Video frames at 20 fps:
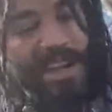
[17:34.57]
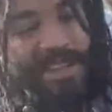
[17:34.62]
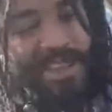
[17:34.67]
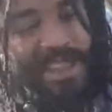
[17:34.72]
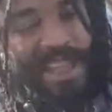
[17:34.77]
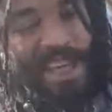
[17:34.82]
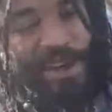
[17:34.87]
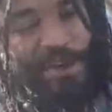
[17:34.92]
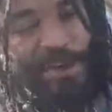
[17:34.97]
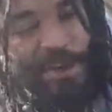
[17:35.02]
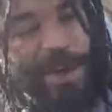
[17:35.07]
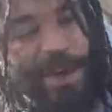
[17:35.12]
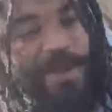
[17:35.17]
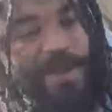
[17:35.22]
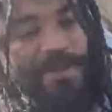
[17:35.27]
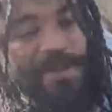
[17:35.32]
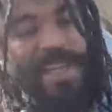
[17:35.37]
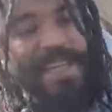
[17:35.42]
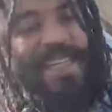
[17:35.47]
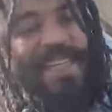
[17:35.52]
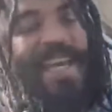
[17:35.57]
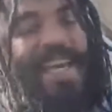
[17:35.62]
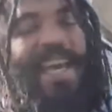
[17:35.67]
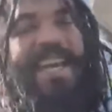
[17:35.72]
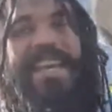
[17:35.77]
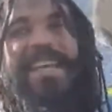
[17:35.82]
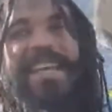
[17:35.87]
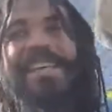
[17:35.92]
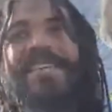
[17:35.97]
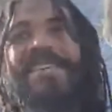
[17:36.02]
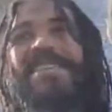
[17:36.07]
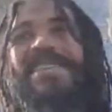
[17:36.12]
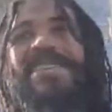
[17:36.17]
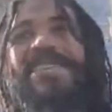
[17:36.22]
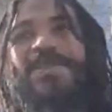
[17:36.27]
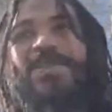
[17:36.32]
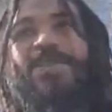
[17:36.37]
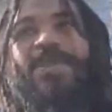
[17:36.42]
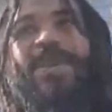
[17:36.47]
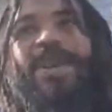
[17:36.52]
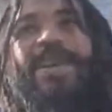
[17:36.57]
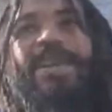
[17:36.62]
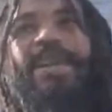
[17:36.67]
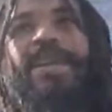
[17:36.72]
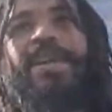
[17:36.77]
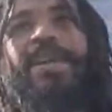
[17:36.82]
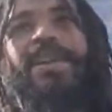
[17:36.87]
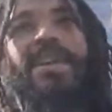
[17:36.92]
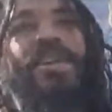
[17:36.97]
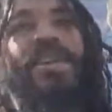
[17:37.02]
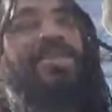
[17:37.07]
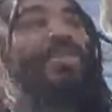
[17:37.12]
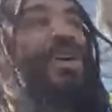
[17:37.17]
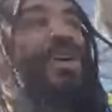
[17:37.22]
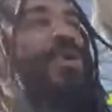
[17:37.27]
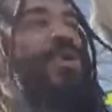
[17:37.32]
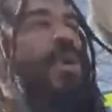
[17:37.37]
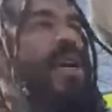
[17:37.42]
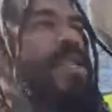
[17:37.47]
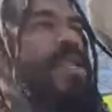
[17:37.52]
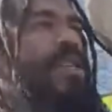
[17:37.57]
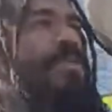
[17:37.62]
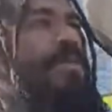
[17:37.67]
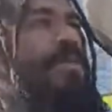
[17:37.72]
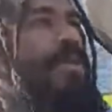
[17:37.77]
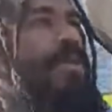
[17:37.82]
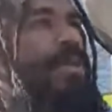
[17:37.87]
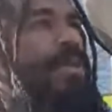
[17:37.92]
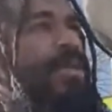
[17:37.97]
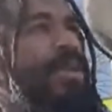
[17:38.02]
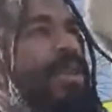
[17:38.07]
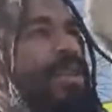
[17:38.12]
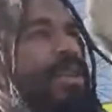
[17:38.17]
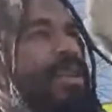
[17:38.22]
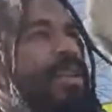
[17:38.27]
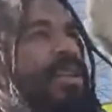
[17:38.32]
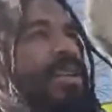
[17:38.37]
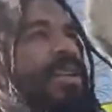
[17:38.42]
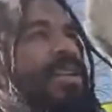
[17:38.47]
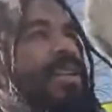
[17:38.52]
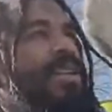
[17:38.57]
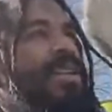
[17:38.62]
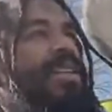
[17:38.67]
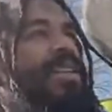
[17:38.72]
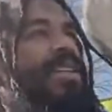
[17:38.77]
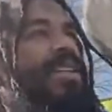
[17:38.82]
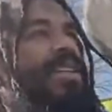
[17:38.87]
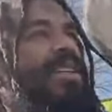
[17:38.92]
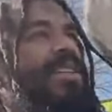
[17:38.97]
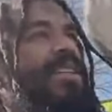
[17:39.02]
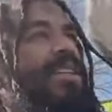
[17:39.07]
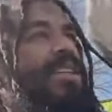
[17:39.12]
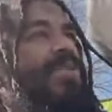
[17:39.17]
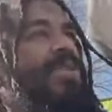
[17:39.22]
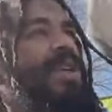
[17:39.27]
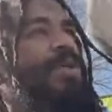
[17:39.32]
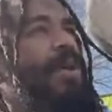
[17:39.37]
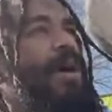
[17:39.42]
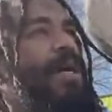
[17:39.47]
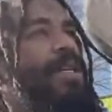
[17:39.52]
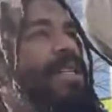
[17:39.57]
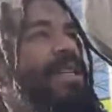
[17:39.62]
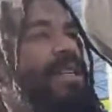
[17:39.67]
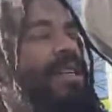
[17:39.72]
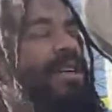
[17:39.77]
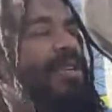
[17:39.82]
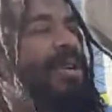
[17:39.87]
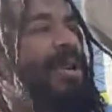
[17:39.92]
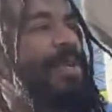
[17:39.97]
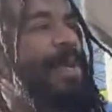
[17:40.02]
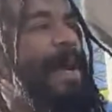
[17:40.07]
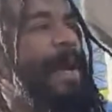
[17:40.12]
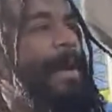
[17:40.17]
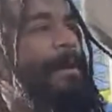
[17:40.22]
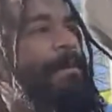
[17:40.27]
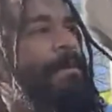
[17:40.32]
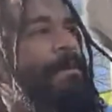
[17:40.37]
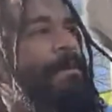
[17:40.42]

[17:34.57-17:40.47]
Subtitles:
The agreement for the day is the three question rule, the 3-question agreement.